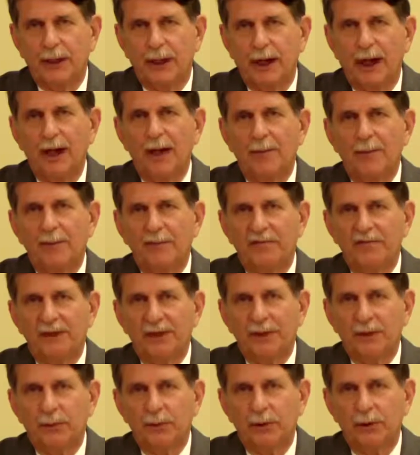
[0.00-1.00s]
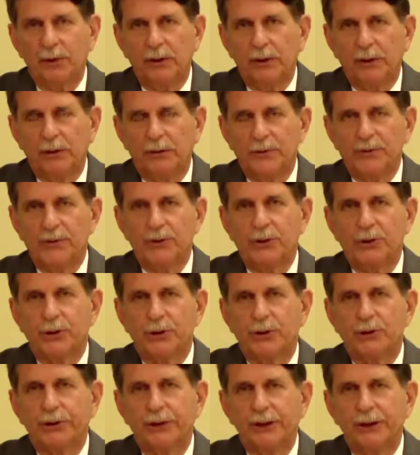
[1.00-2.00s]
I'm available, the
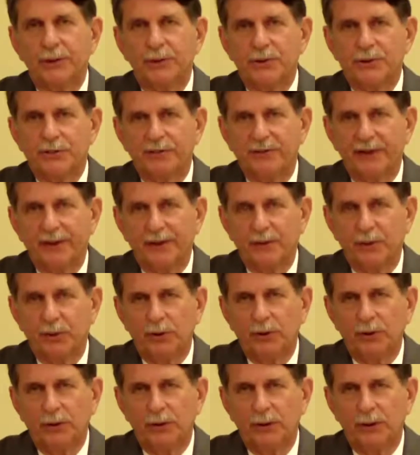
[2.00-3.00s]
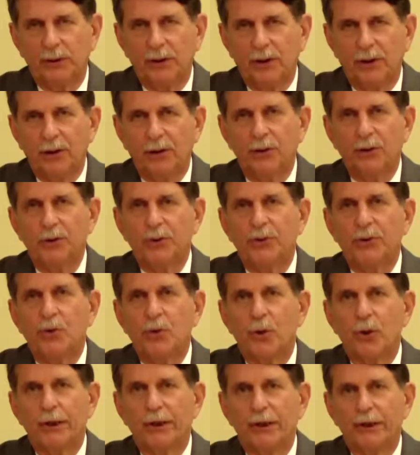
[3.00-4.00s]
surgical team is available, our nurse
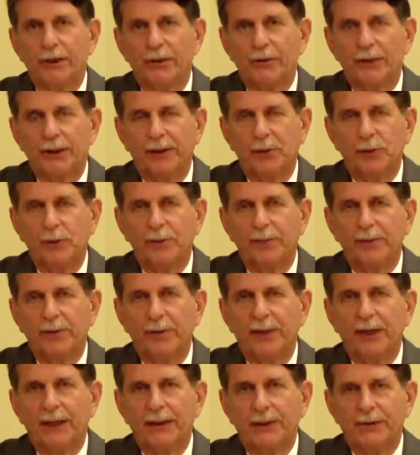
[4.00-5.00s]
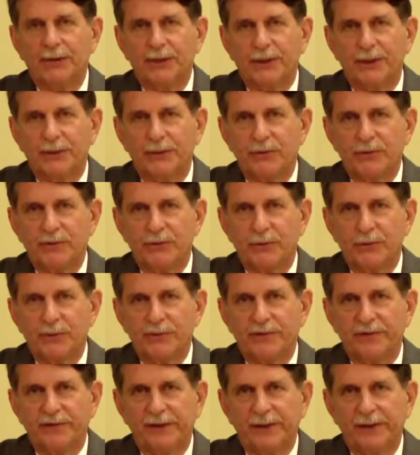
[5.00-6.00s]
coordinator at Olympia Medical Center is
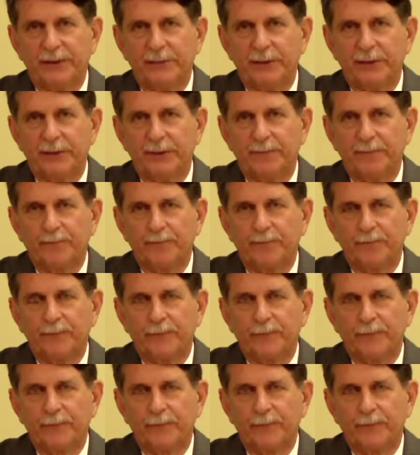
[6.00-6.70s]
always available.